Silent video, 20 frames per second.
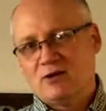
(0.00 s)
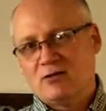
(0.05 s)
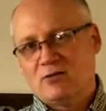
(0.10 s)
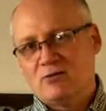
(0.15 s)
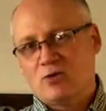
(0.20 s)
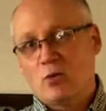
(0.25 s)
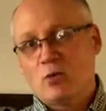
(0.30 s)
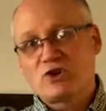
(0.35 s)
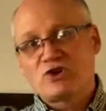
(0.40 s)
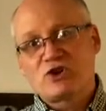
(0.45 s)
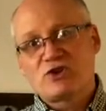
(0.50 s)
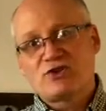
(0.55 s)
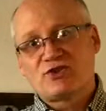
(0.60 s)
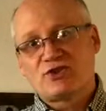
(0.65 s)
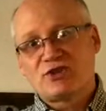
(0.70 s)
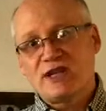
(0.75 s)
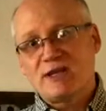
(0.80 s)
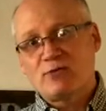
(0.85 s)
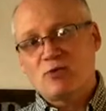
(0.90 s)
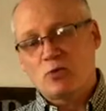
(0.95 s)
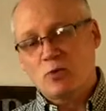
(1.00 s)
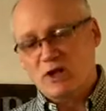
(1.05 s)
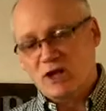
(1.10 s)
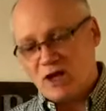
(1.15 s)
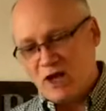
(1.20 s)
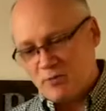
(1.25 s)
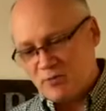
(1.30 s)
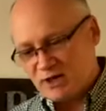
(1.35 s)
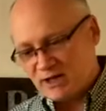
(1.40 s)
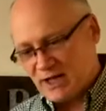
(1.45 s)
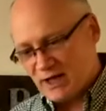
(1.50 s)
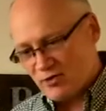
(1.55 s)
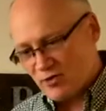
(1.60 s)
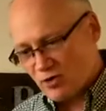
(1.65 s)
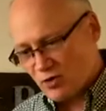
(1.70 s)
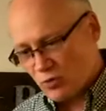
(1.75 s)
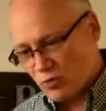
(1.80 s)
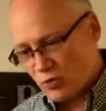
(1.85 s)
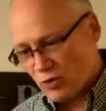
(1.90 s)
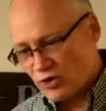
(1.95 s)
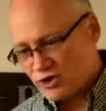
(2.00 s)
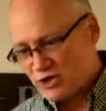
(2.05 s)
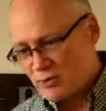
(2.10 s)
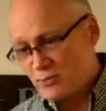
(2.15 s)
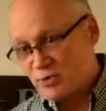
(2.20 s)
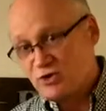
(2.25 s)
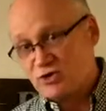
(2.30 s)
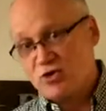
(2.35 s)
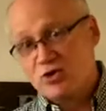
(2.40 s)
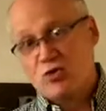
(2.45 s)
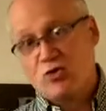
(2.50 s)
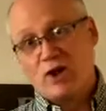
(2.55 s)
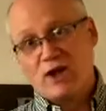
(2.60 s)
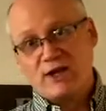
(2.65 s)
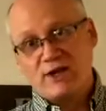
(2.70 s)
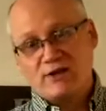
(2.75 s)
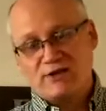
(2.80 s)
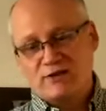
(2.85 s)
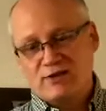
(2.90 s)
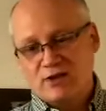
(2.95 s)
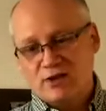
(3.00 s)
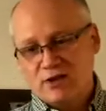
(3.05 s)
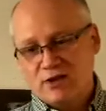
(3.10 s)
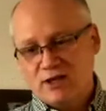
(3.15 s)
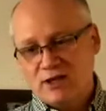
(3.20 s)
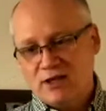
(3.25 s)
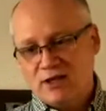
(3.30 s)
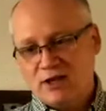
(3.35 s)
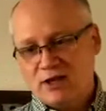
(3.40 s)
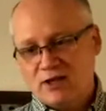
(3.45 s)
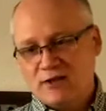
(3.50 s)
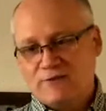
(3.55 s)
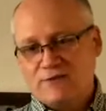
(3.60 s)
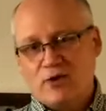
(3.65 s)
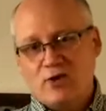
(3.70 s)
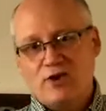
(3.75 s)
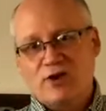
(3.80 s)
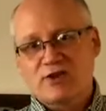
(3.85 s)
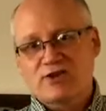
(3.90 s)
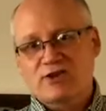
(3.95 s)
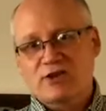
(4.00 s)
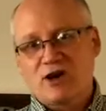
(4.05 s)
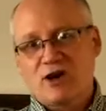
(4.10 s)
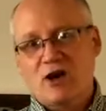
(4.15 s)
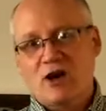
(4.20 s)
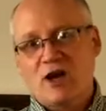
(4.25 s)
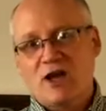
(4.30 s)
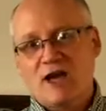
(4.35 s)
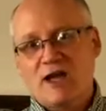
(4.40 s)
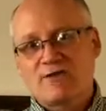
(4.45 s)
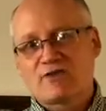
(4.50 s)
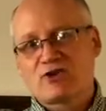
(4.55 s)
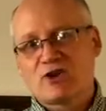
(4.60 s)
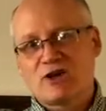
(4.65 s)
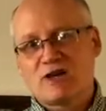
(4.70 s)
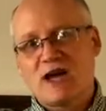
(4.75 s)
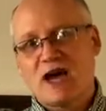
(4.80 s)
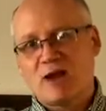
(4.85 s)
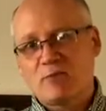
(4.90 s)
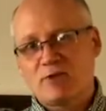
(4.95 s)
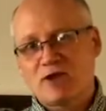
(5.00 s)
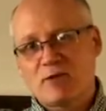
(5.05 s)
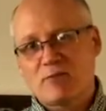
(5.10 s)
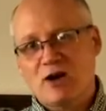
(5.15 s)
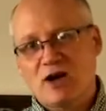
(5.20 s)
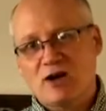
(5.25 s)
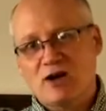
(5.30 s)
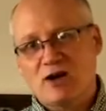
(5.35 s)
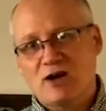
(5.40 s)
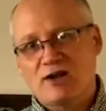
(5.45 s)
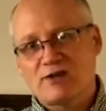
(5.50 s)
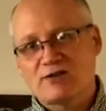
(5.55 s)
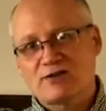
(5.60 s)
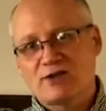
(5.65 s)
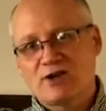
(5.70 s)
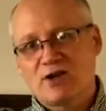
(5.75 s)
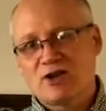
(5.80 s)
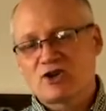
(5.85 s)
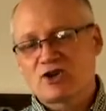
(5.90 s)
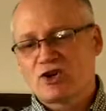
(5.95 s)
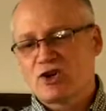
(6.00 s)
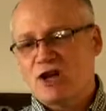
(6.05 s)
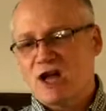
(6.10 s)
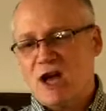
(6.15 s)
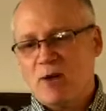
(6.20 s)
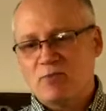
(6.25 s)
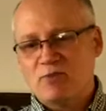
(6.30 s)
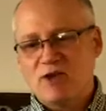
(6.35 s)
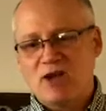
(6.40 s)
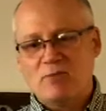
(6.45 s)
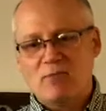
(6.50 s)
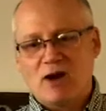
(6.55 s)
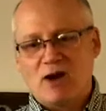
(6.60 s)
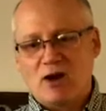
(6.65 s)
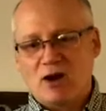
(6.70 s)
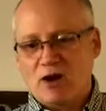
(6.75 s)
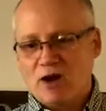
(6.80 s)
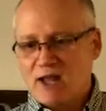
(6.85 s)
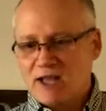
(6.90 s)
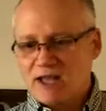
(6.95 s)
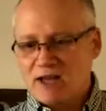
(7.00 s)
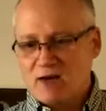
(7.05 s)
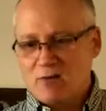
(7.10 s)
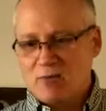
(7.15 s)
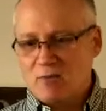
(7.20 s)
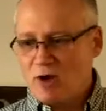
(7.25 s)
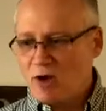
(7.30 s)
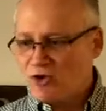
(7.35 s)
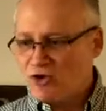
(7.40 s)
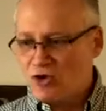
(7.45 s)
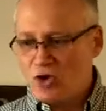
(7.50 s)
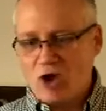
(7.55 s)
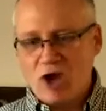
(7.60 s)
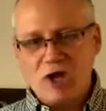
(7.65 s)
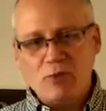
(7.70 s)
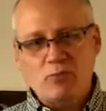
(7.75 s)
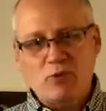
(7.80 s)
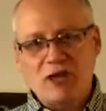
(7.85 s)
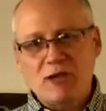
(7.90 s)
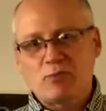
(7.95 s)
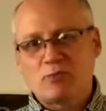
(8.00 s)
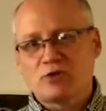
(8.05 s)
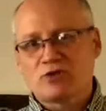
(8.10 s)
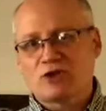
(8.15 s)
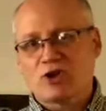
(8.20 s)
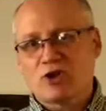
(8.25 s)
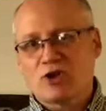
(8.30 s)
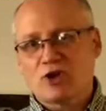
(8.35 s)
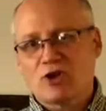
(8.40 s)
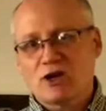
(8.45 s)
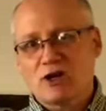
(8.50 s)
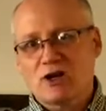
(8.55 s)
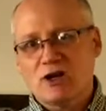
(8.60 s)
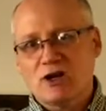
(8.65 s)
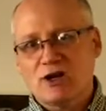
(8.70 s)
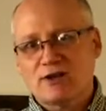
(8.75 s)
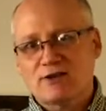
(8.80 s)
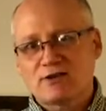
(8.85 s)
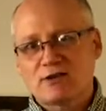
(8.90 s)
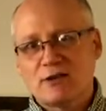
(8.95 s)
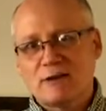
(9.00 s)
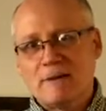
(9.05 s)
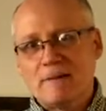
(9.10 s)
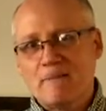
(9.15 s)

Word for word: What we should see when we come together to worship is Christ. The focus in our life should not be about us. It should not be about like, uh, drawing people to look at us.